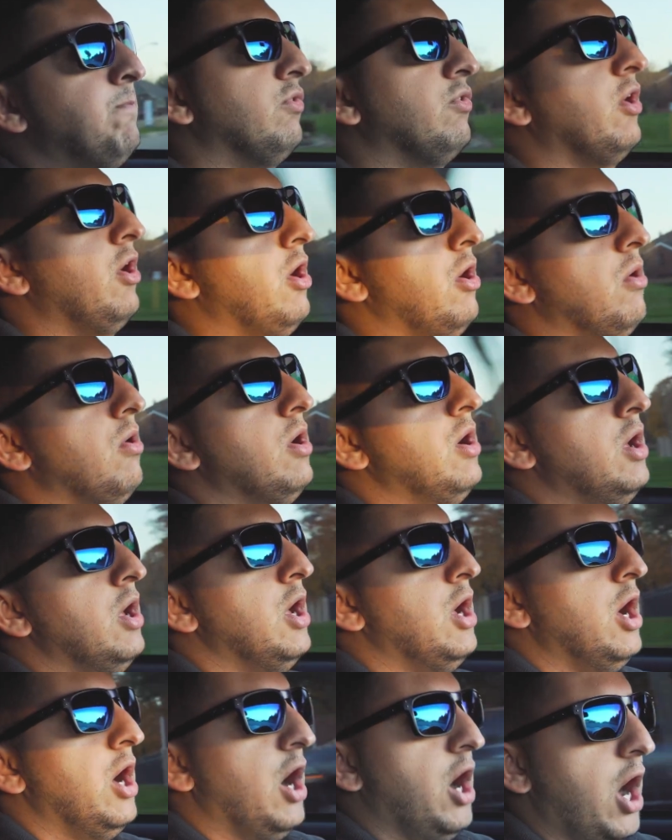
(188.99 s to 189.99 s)
So
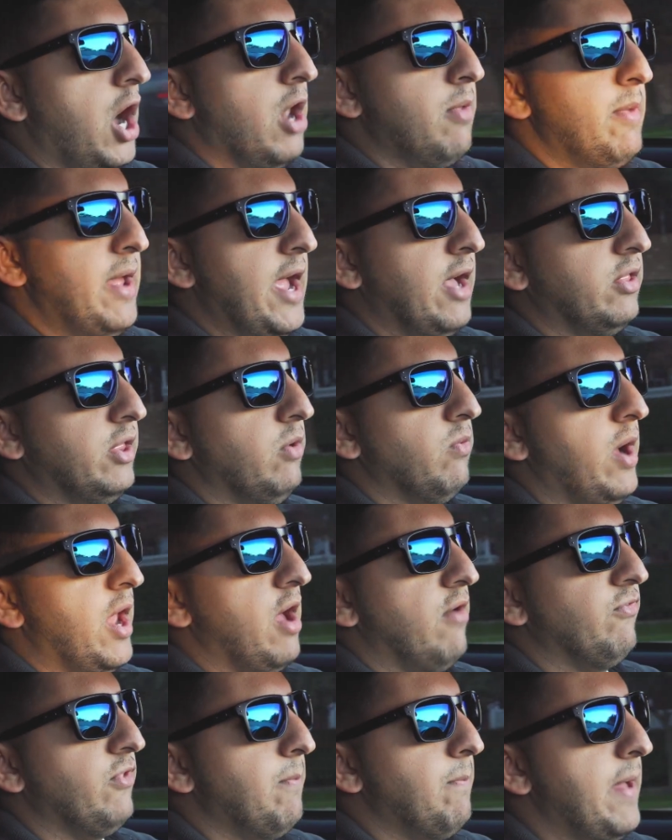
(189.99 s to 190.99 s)
automatically, right
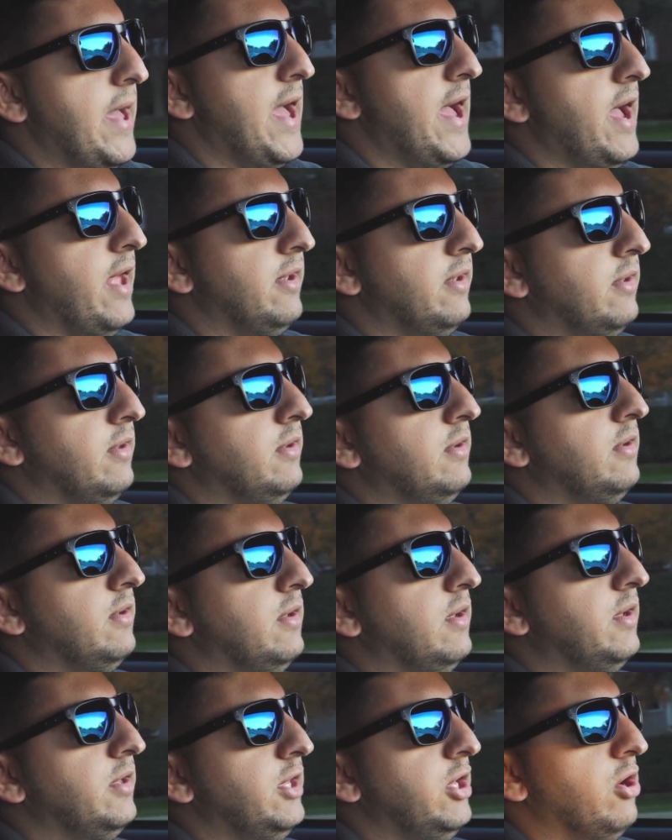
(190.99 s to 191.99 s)
off the bat,
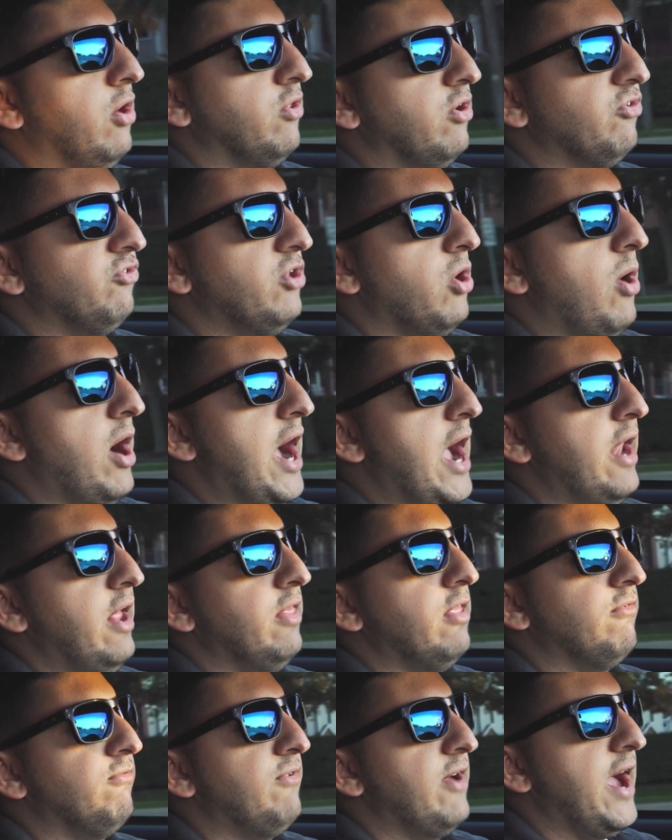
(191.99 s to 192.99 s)
you know, there's no
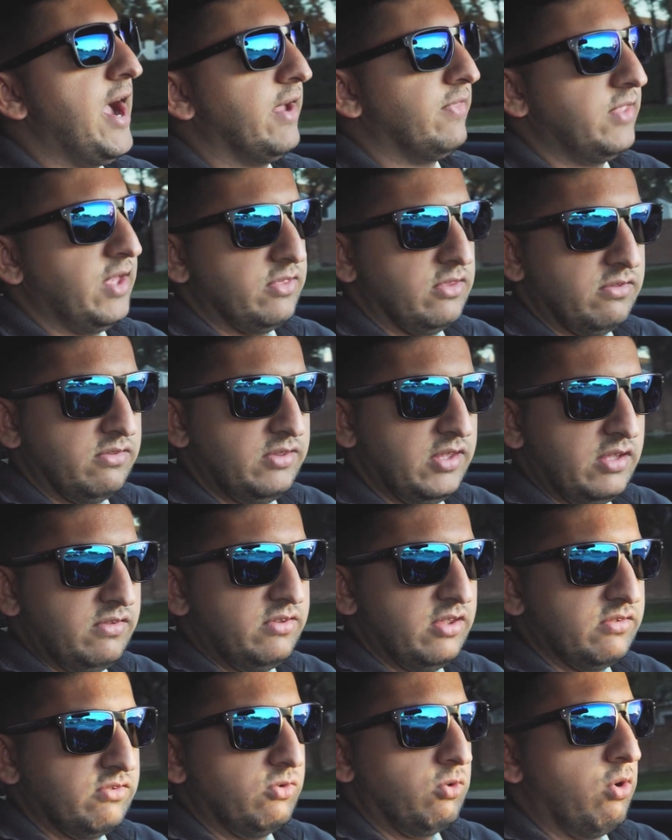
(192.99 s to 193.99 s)
hiding the fact that the
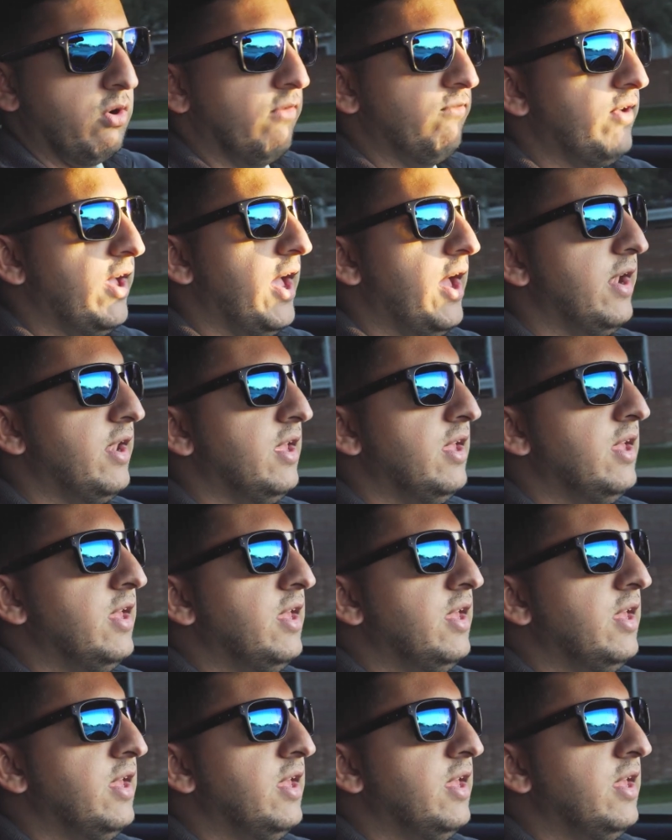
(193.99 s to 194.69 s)
C6 Corvette